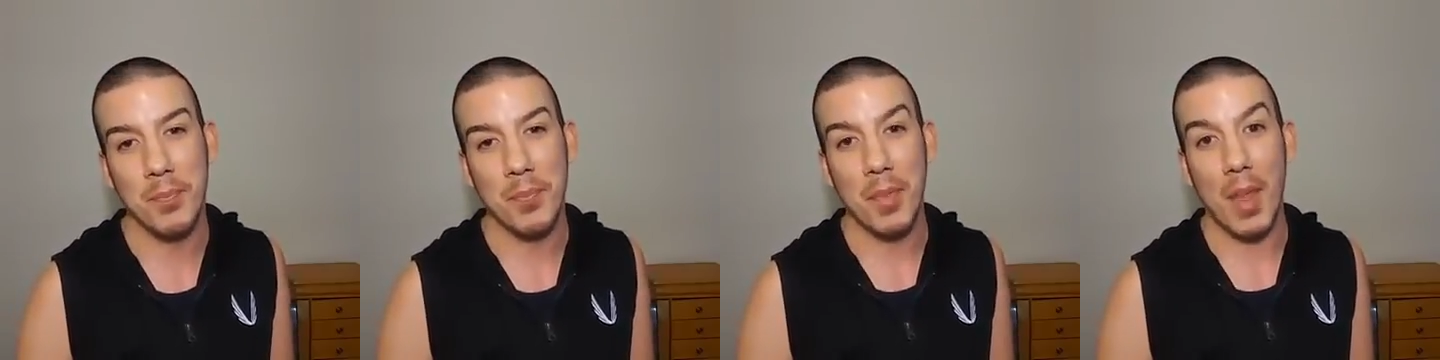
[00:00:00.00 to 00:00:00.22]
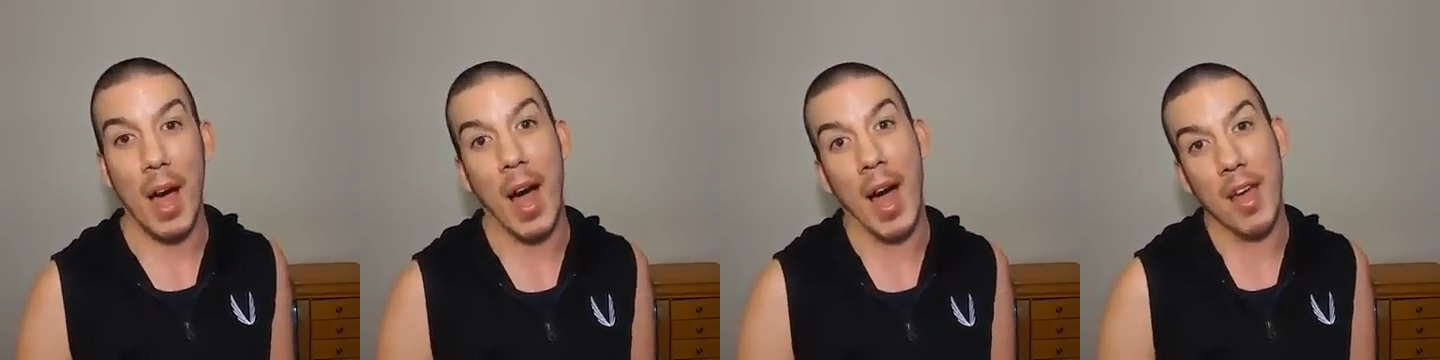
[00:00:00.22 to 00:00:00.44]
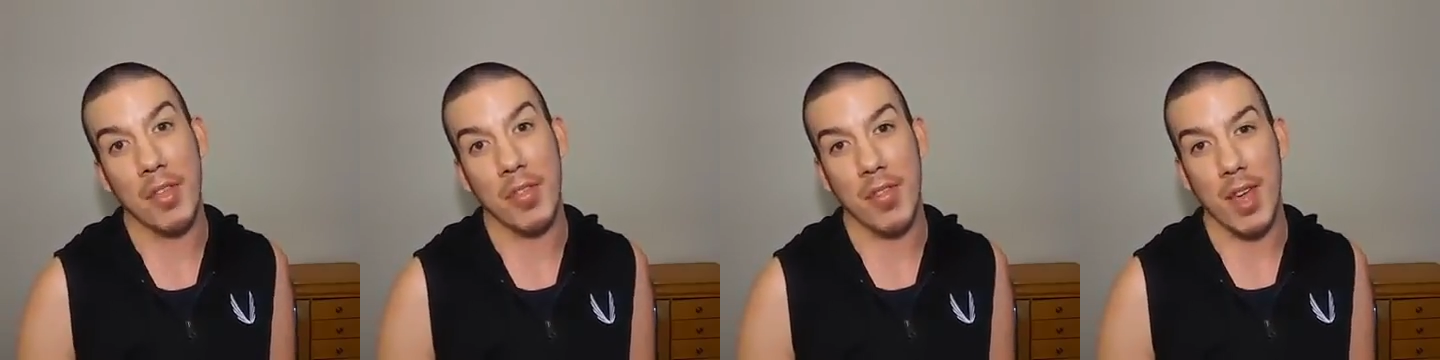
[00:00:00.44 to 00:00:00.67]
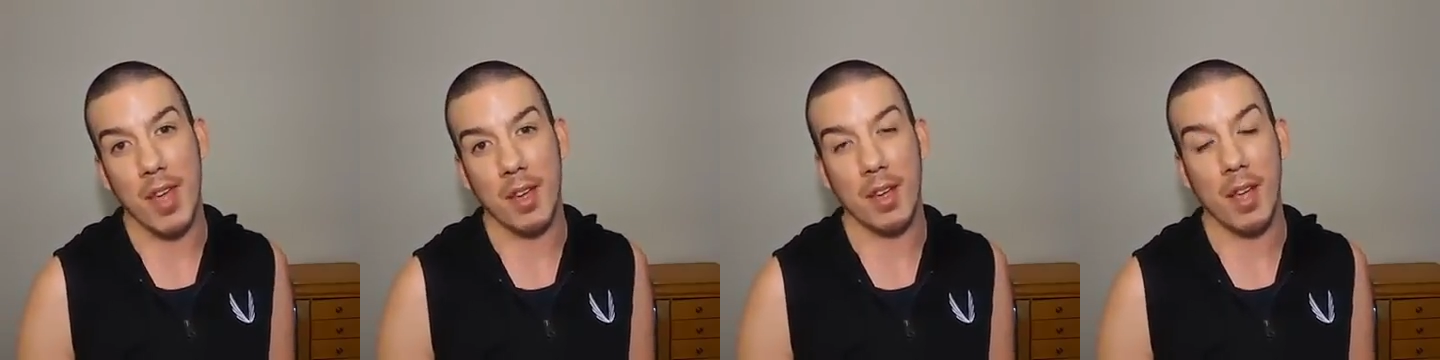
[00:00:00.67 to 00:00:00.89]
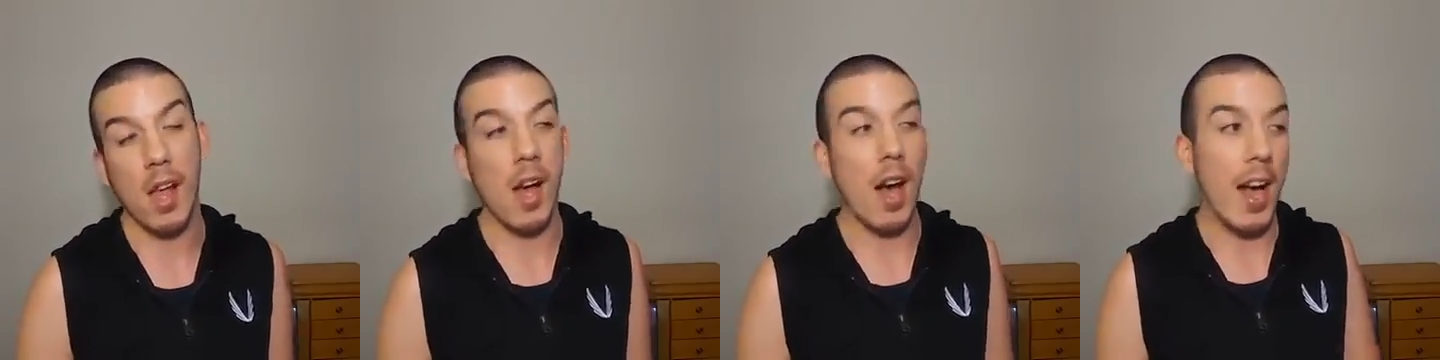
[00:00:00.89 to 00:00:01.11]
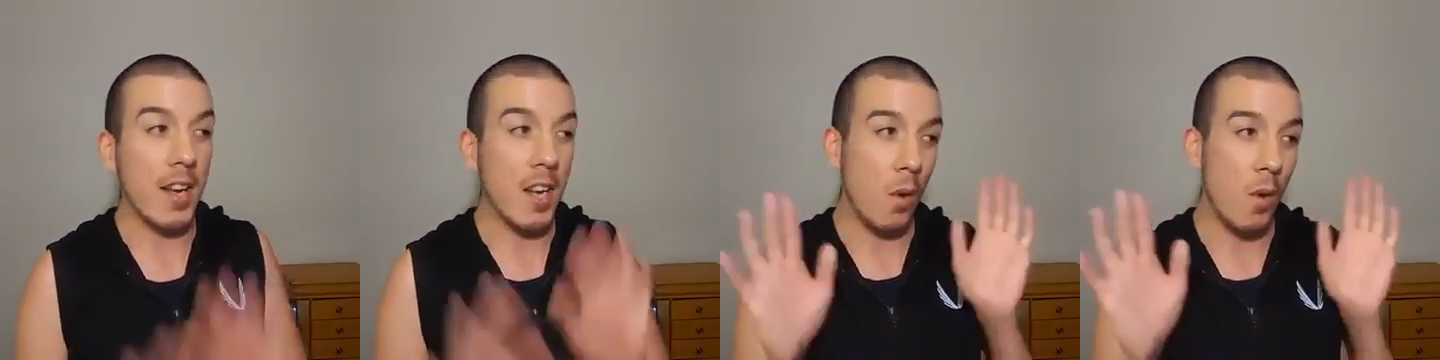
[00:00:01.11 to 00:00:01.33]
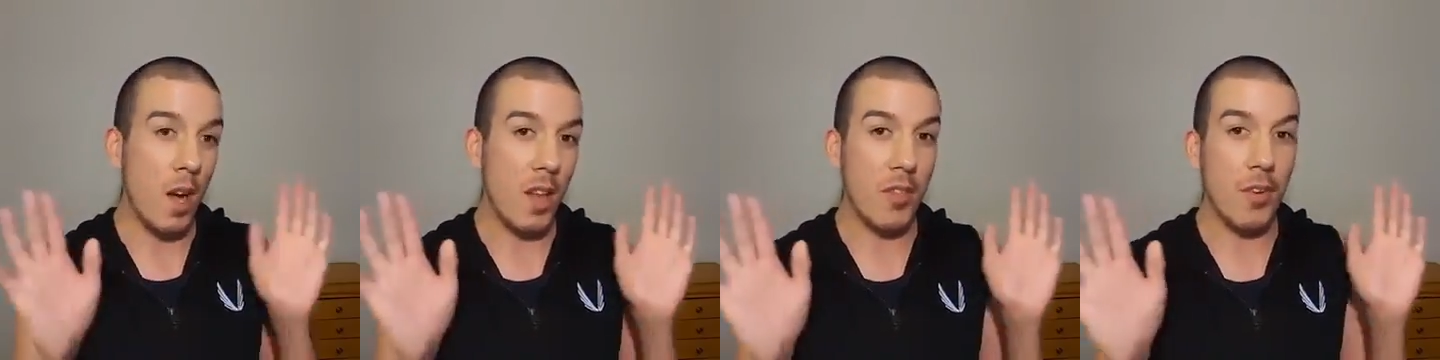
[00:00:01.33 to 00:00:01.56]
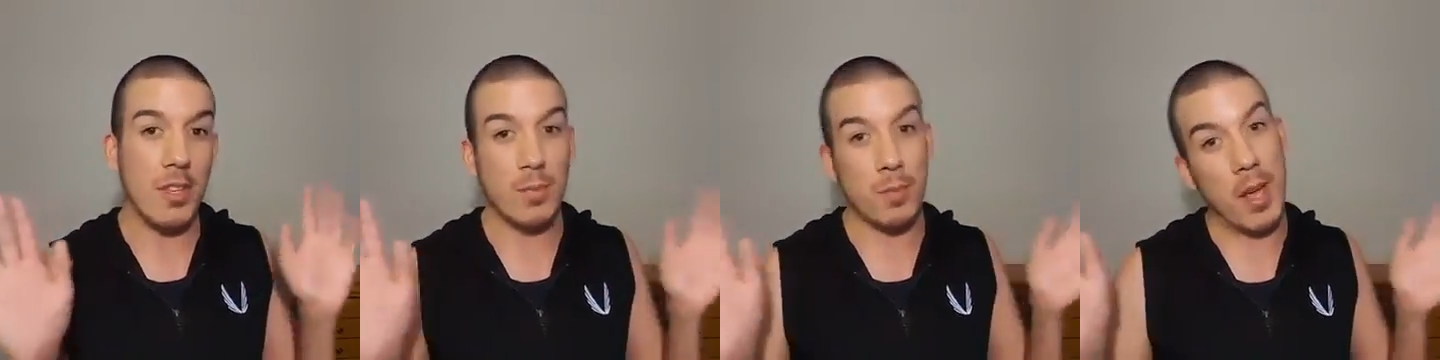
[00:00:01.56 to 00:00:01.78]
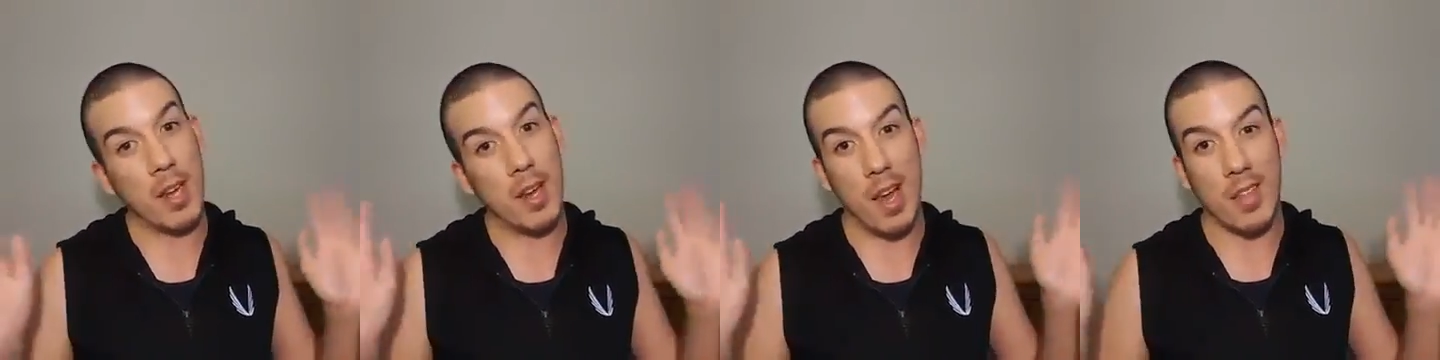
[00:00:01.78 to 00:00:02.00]
I think. I know others
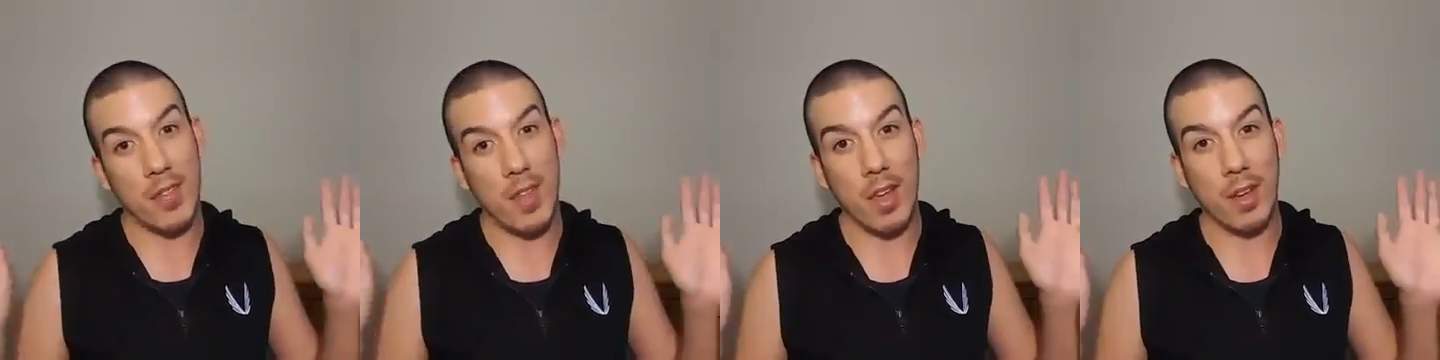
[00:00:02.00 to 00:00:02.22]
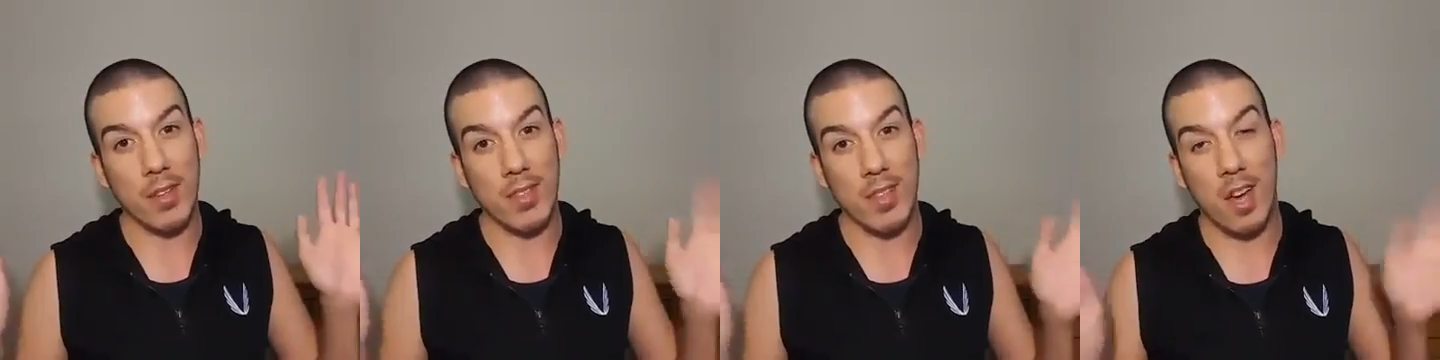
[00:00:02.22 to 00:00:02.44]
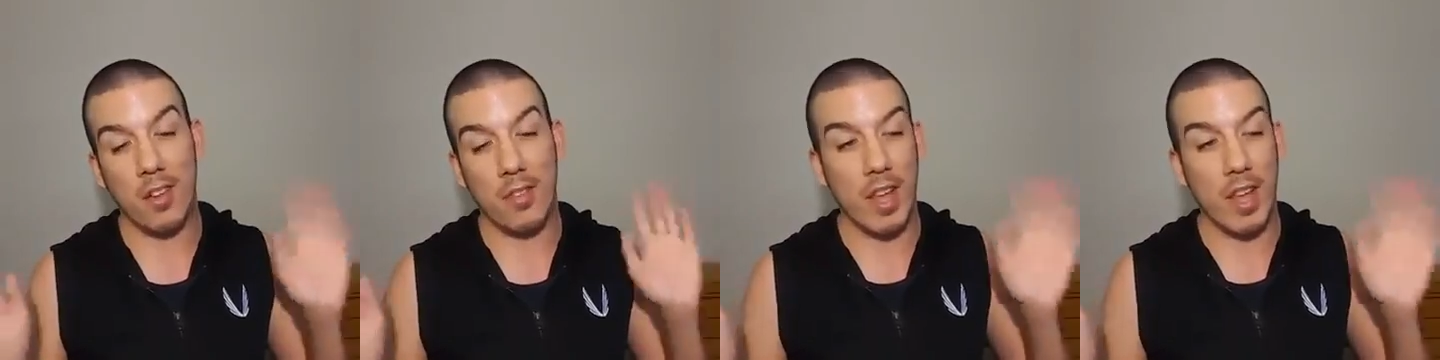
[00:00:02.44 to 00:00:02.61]
may not think so.